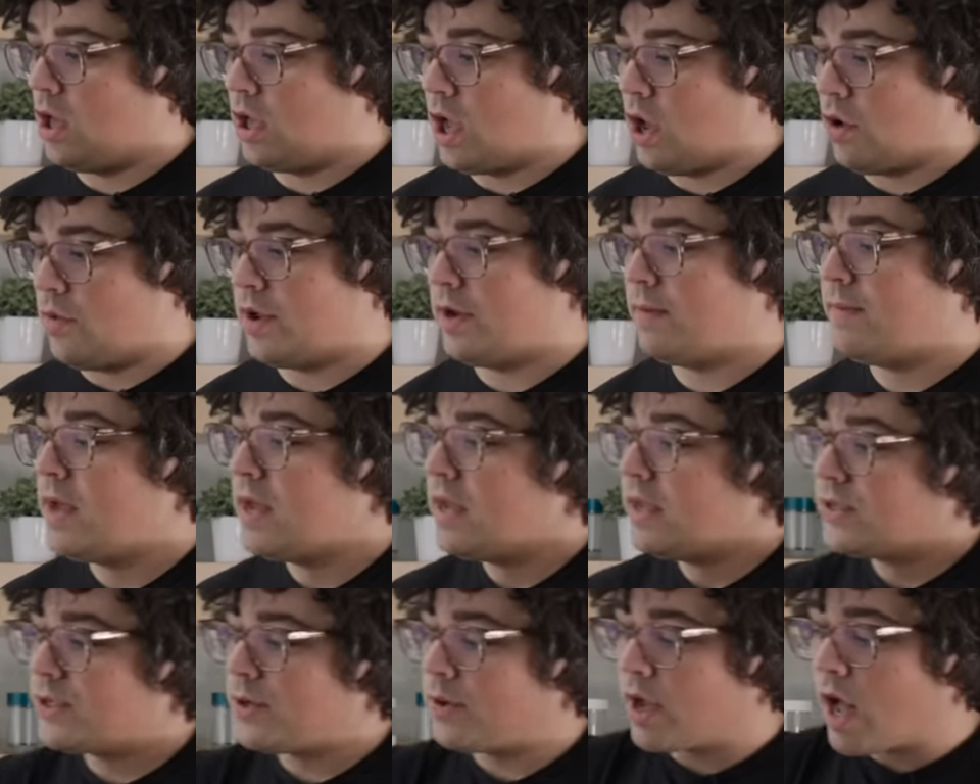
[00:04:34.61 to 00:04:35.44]
going.
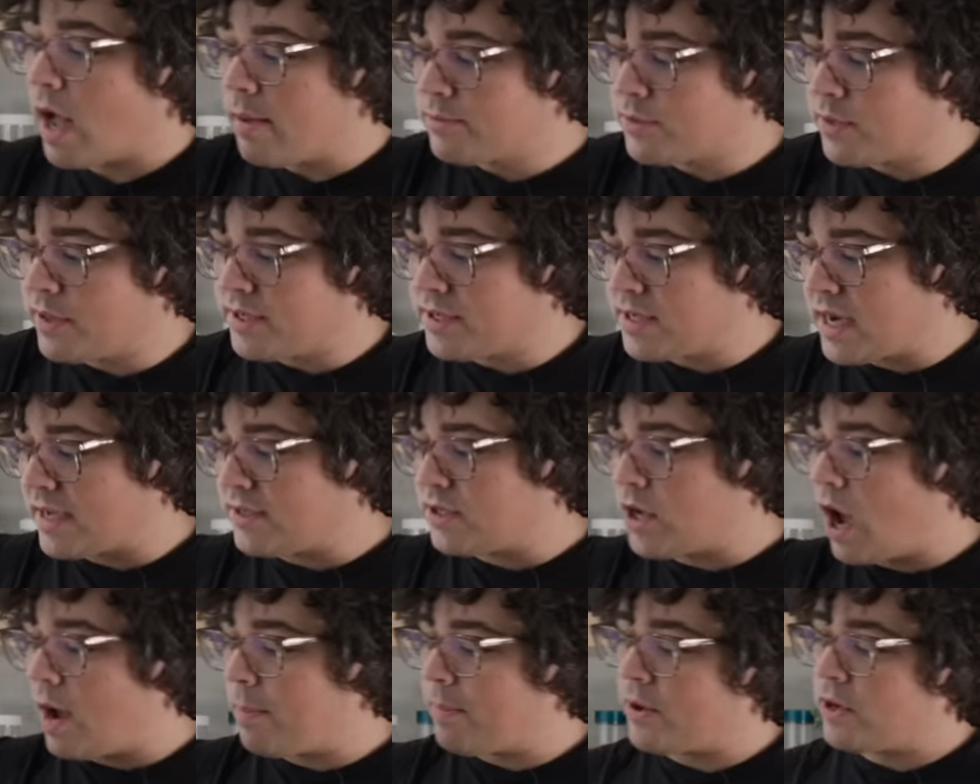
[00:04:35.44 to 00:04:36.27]
So it comes with this nice
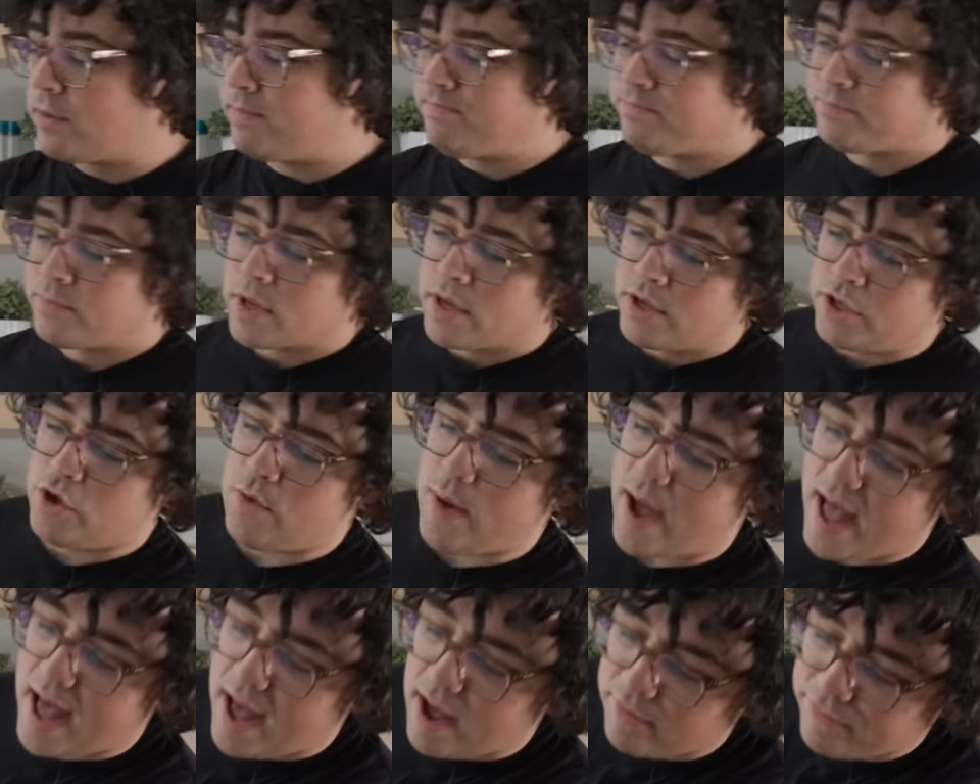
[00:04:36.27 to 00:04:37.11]
hopper. You
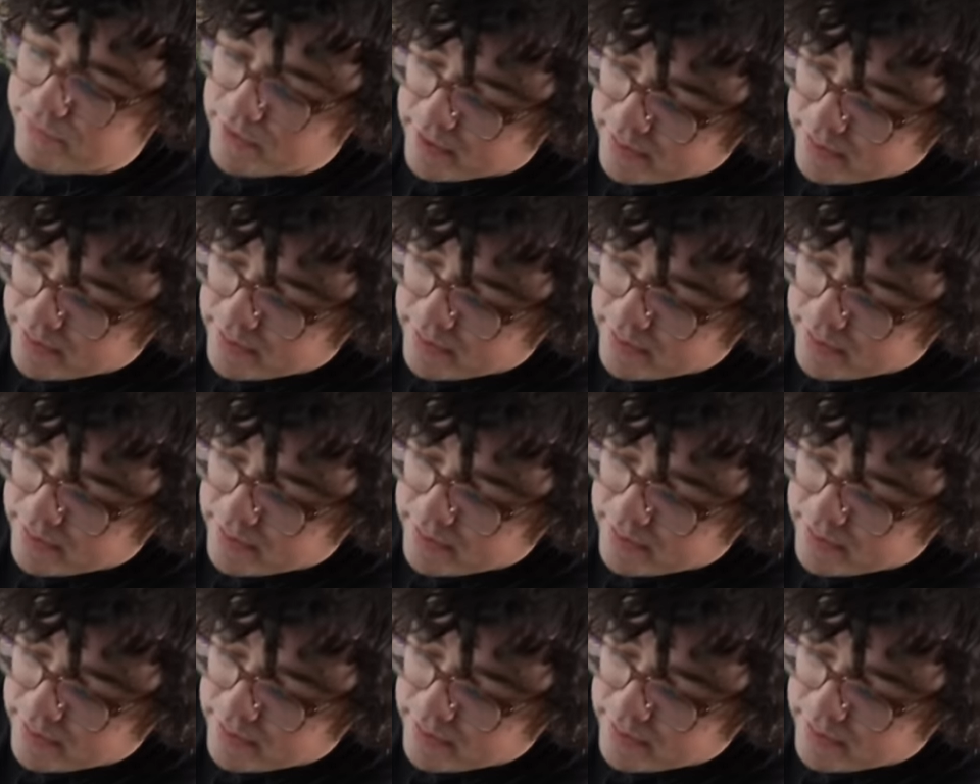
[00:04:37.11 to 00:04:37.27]
have